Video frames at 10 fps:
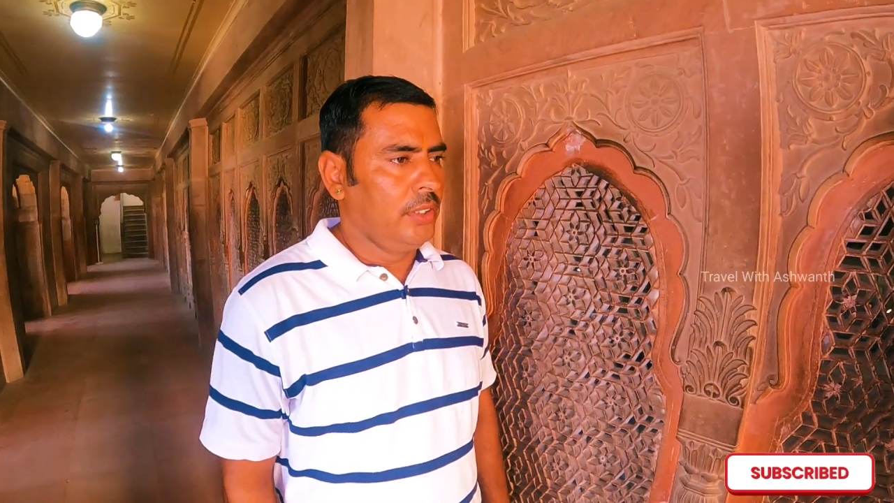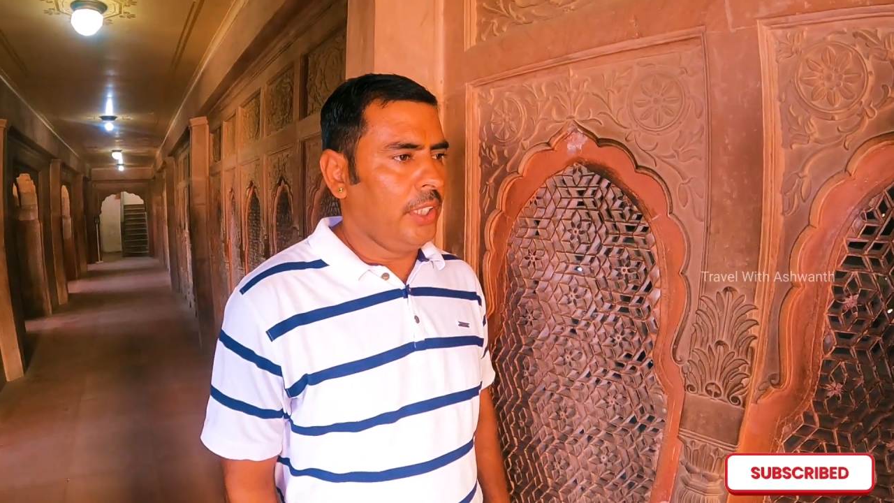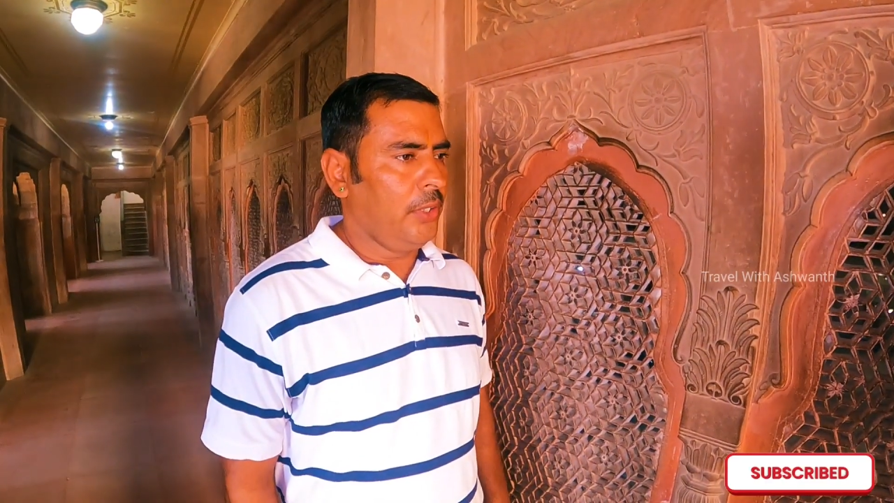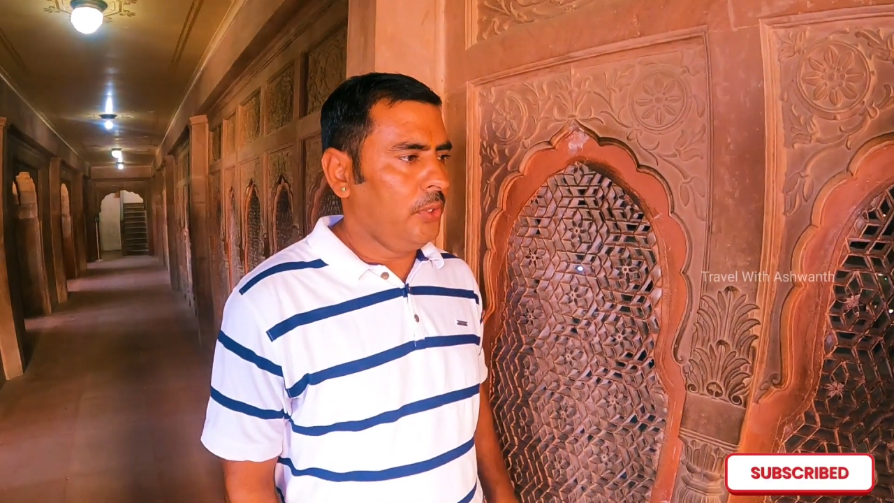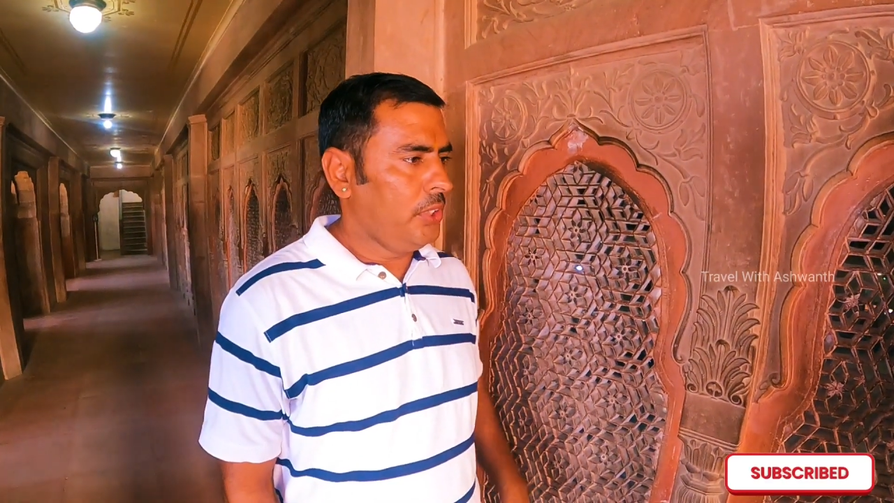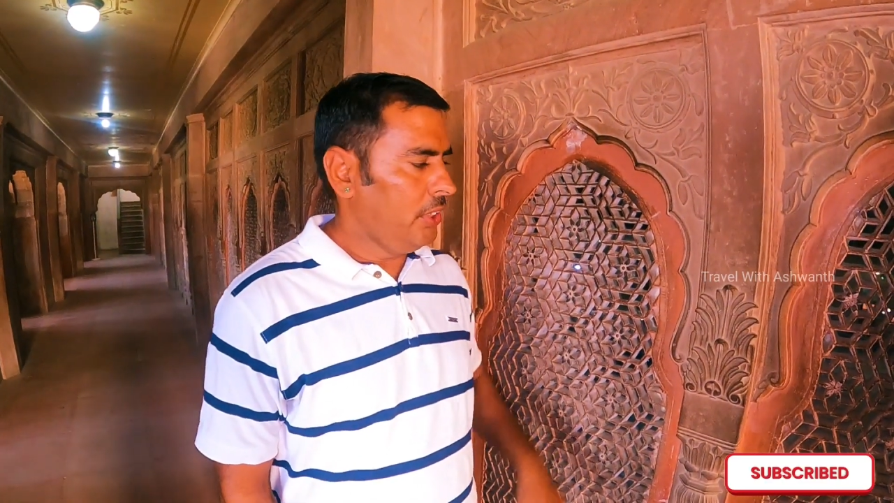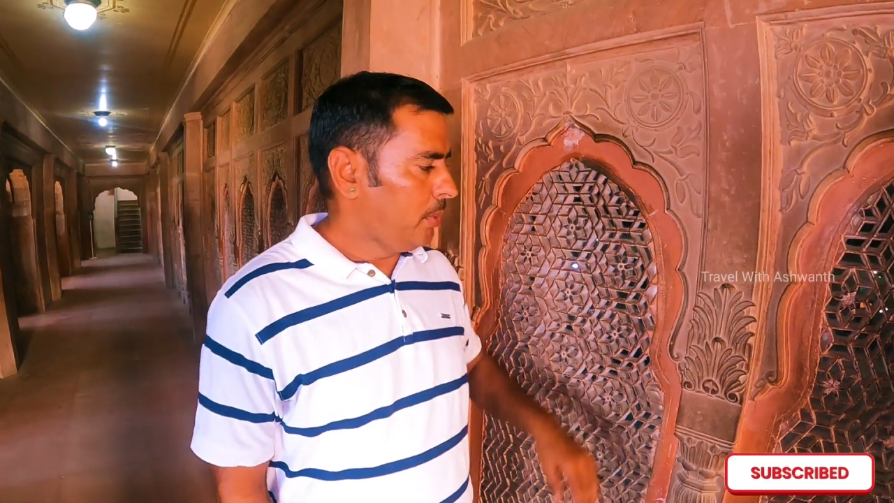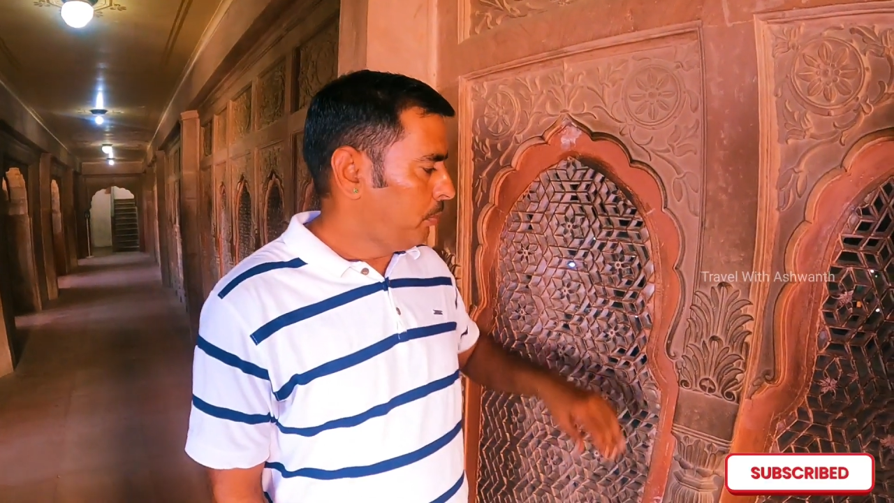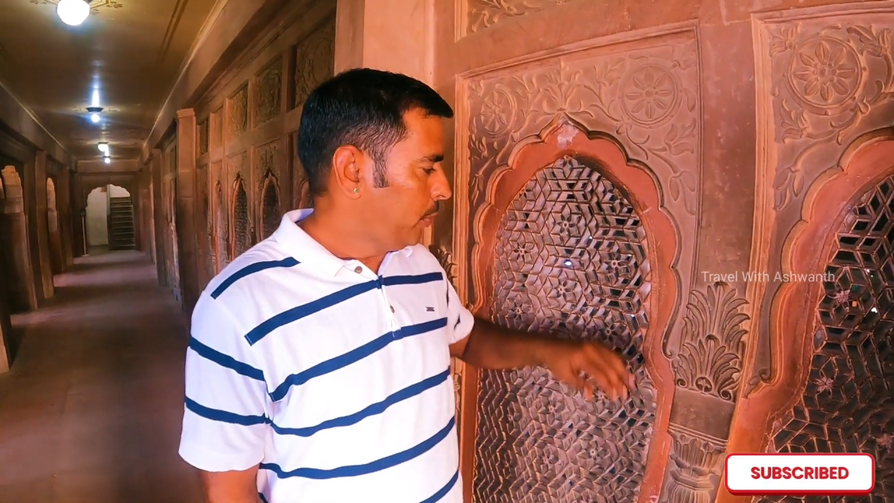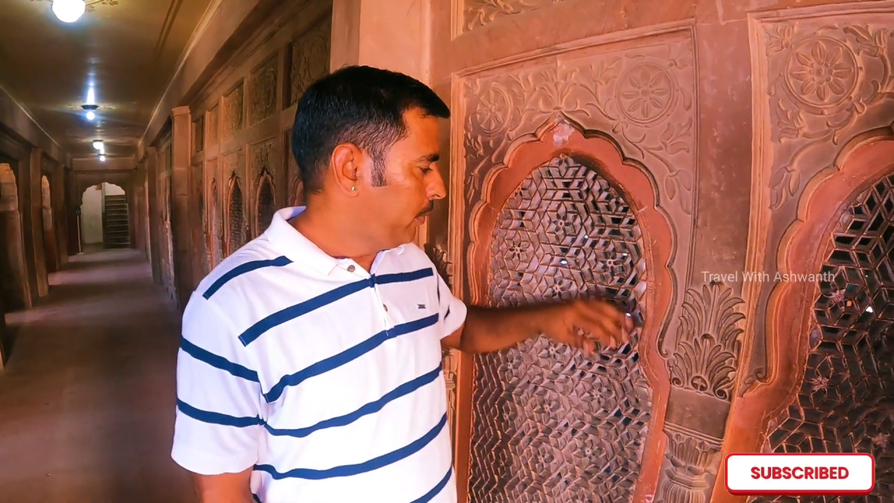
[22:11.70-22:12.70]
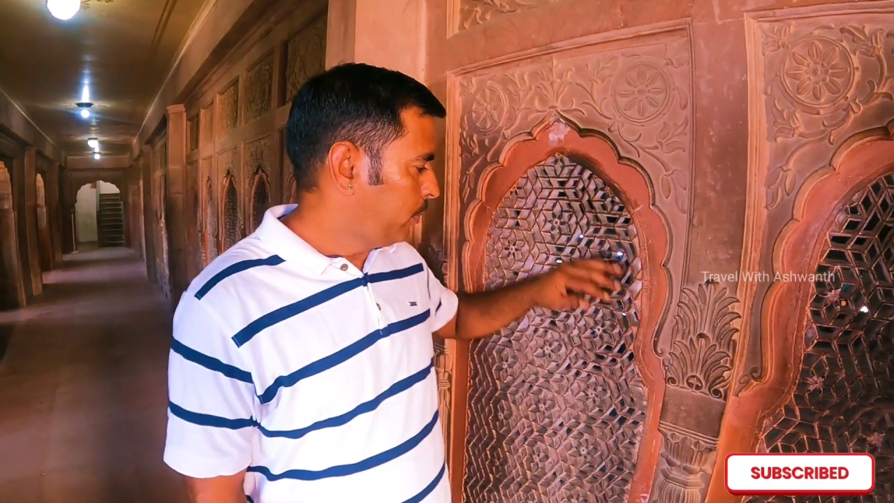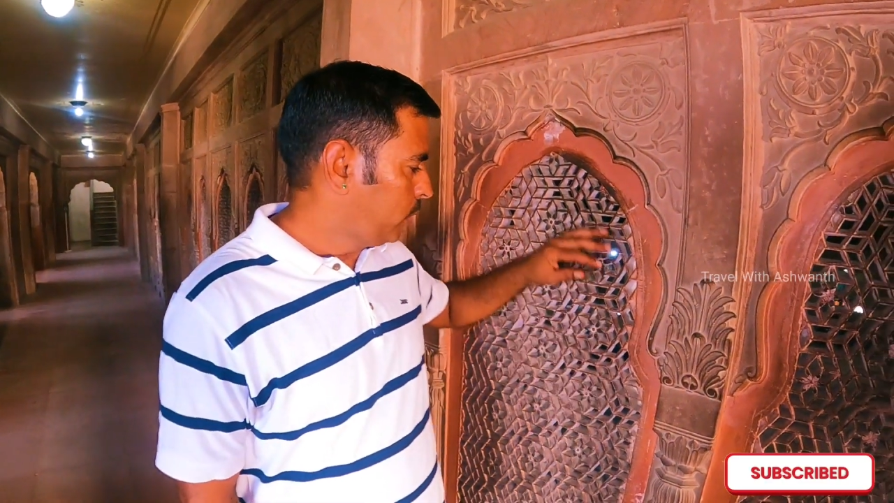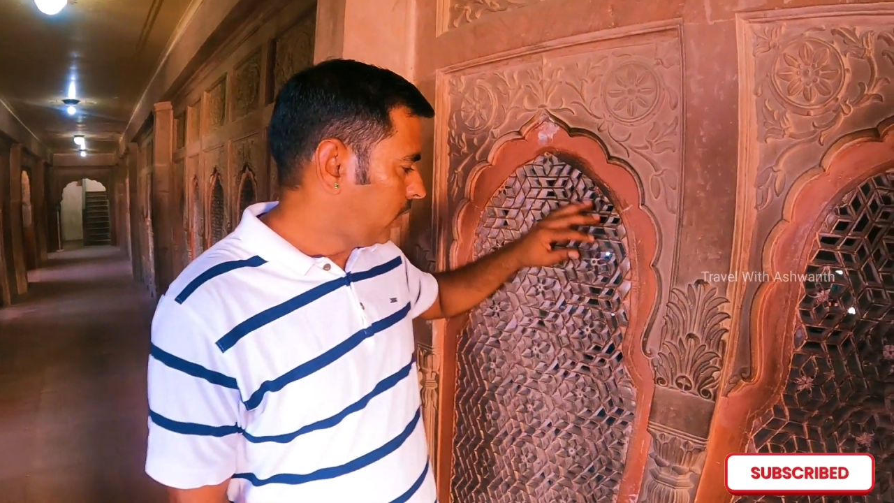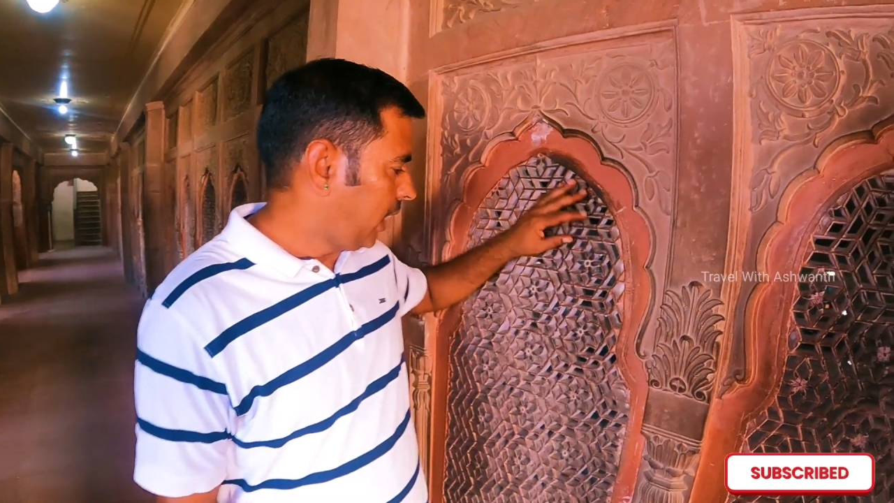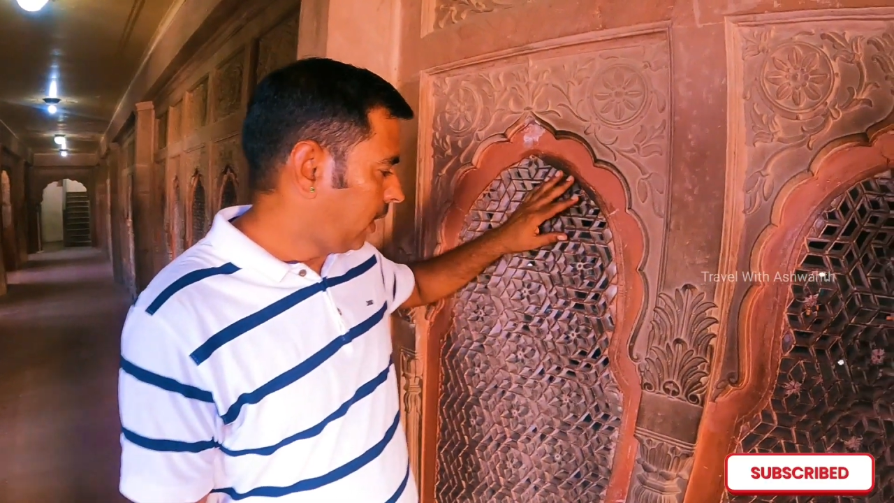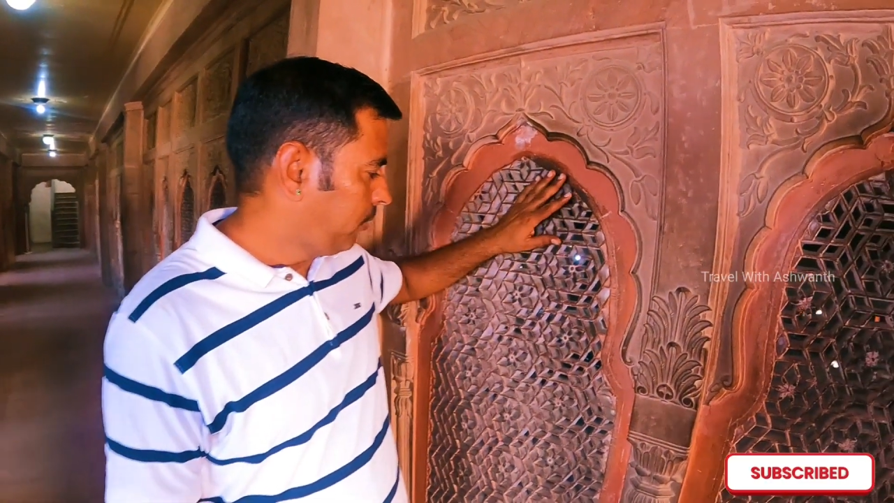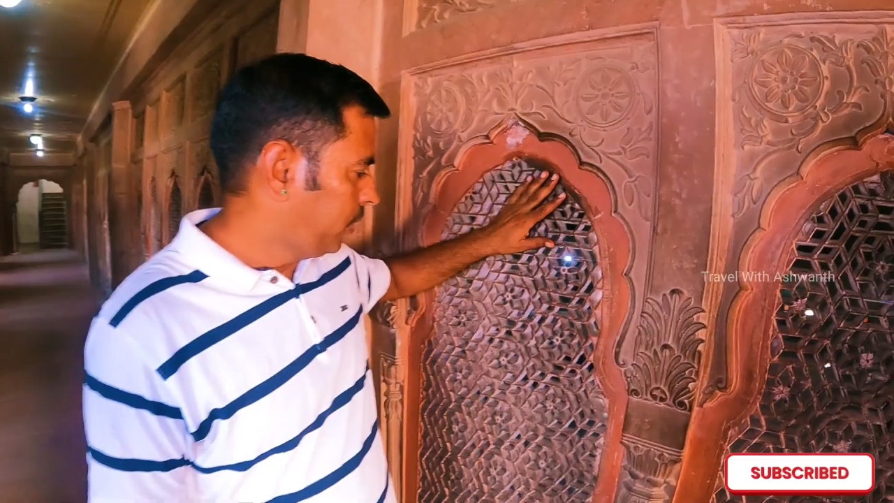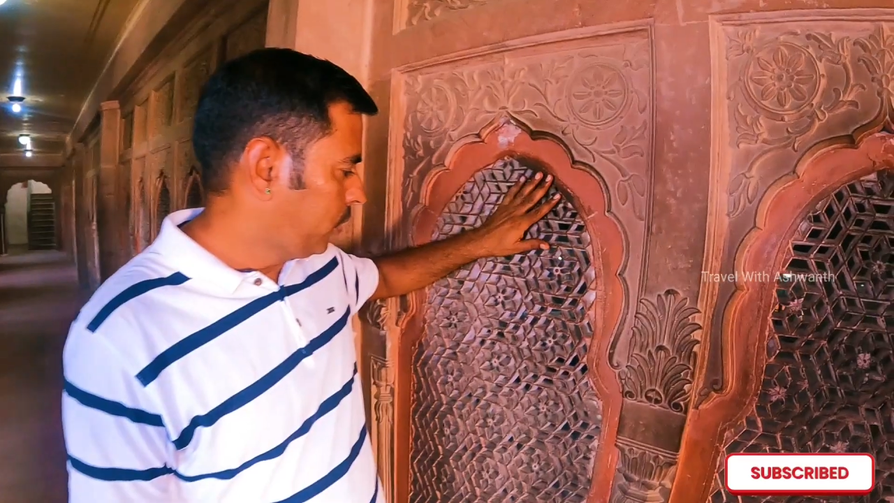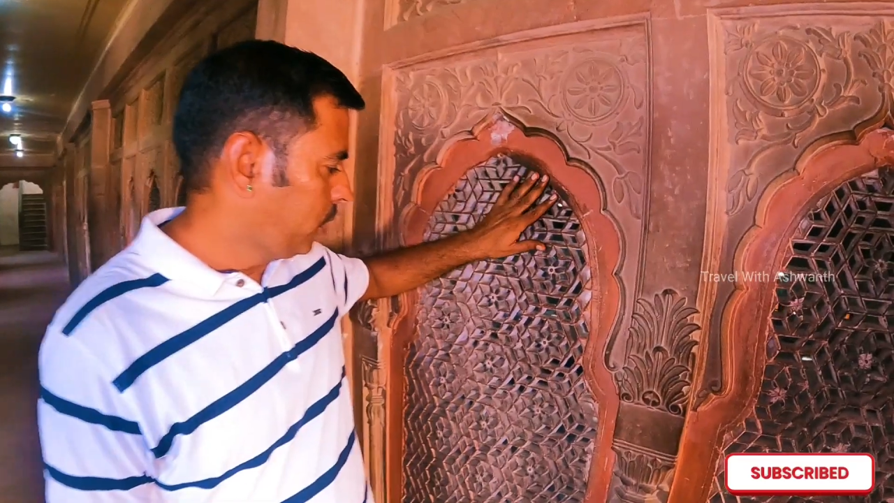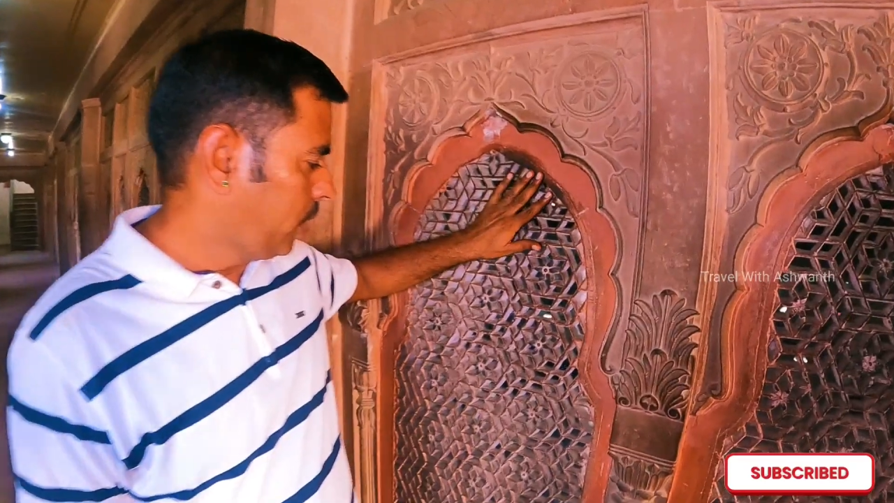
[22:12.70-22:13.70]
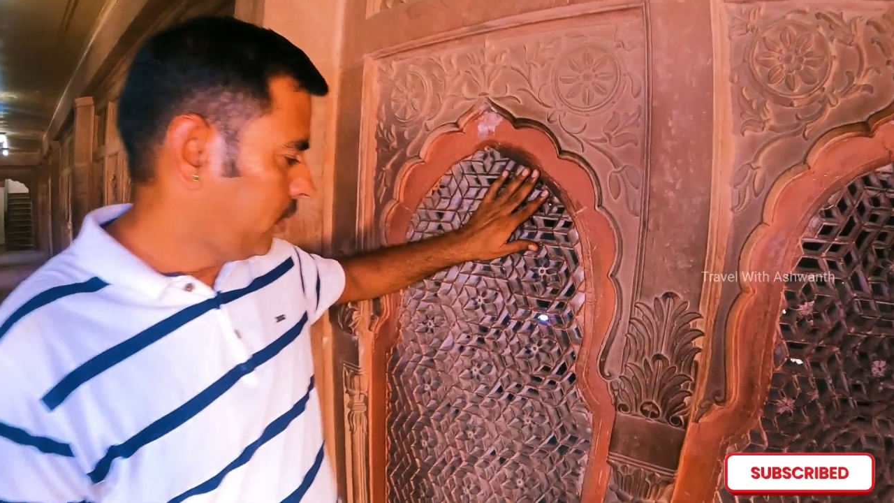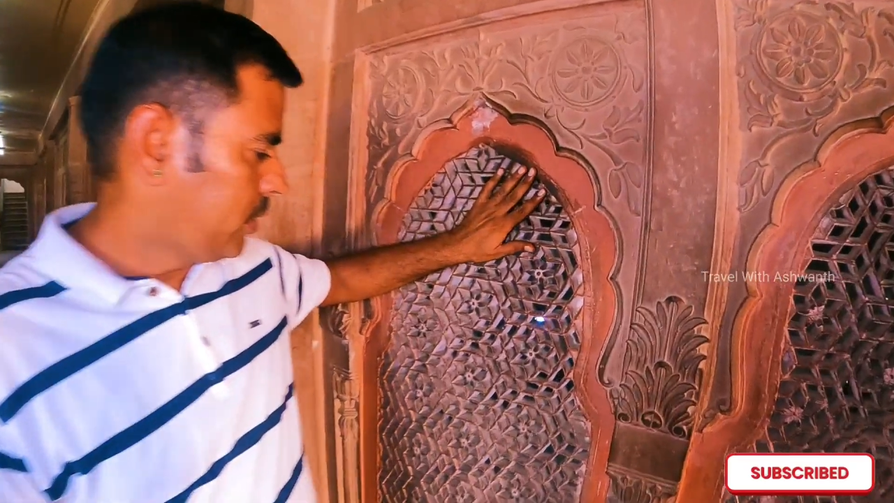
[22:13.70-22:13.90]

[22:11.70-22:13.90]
Then you see the beautiful carving on the